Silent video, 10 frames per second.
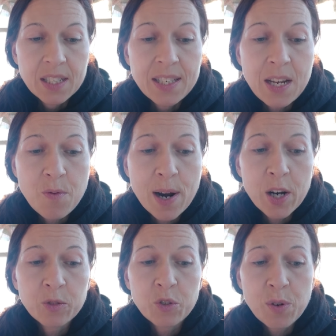
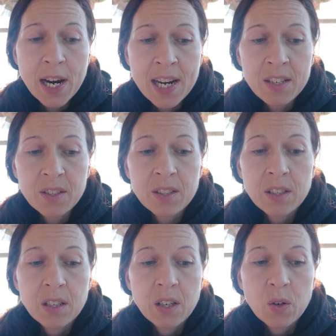derailed trains
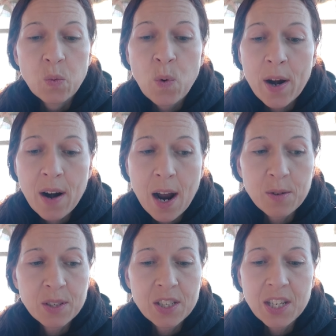
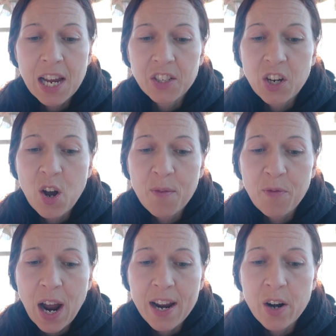warehouses catching on
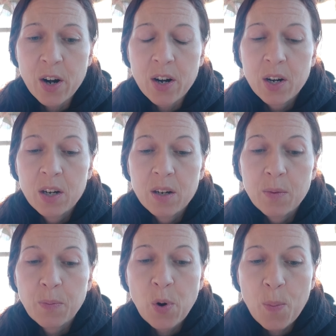fire,
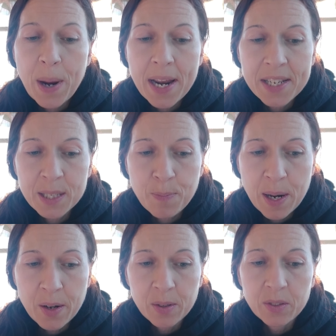propane
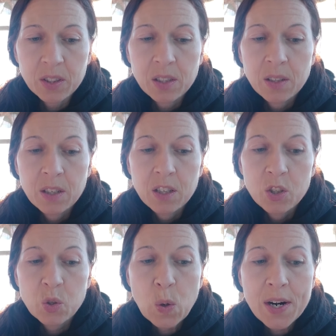spills,
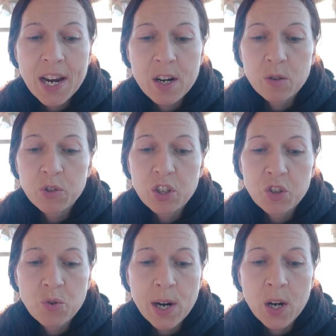tornadoes
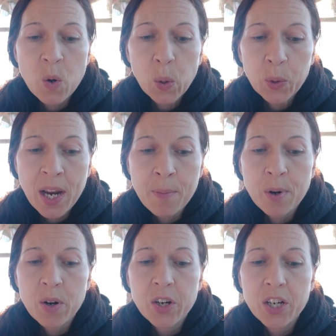destroying whole
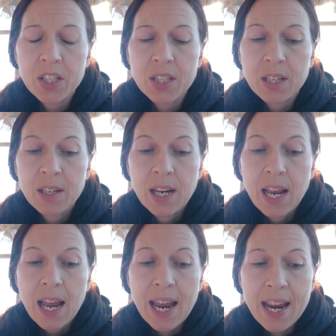neighborhoods,
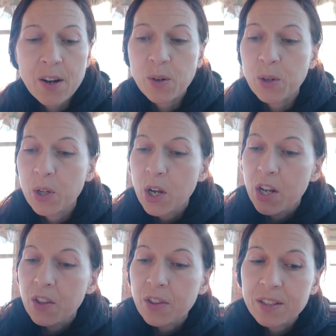hail
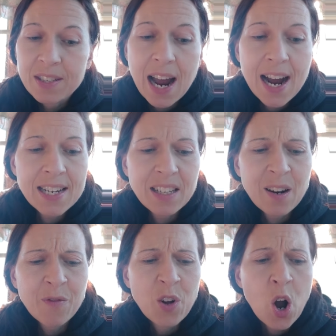the size
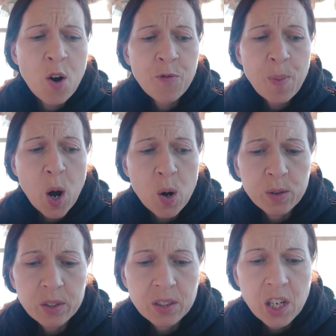of golf
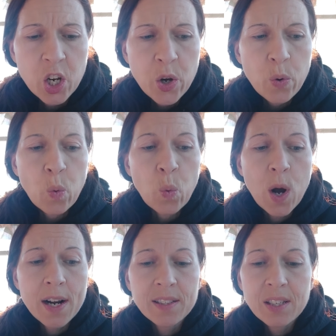balls.
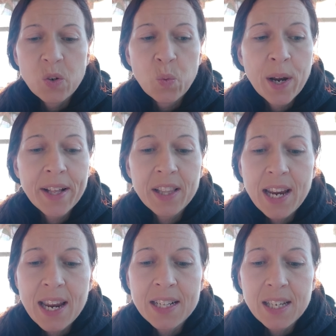What will
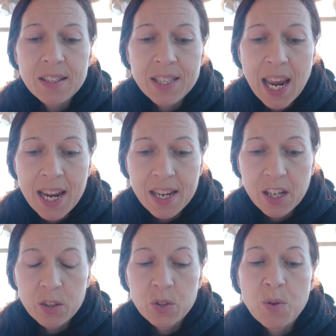it
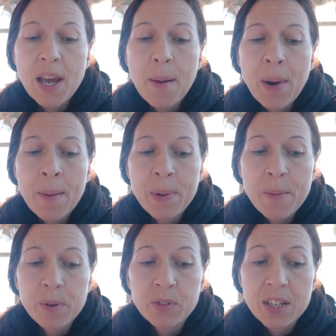take to get my
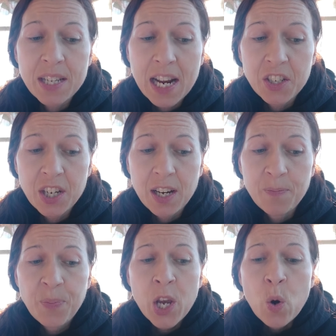people's
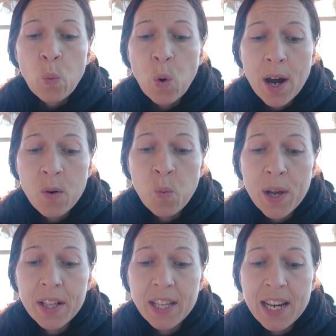attention? What
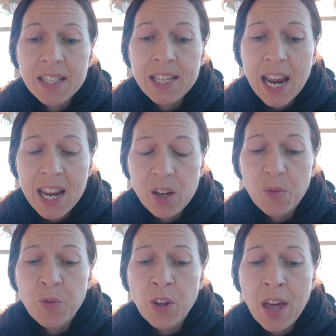will it take
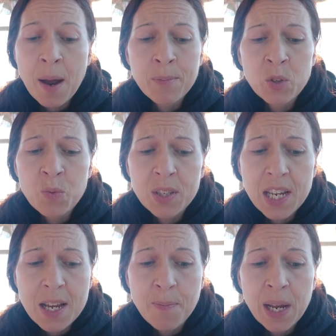for them to
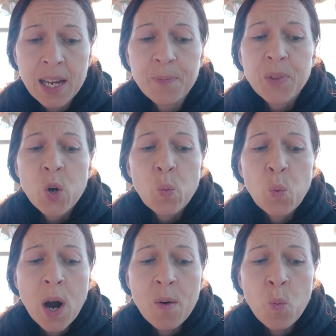seek me?
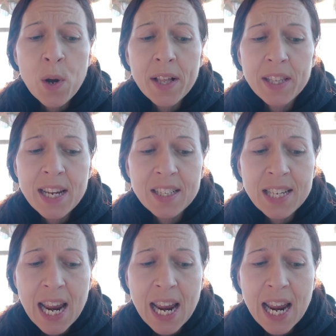What will it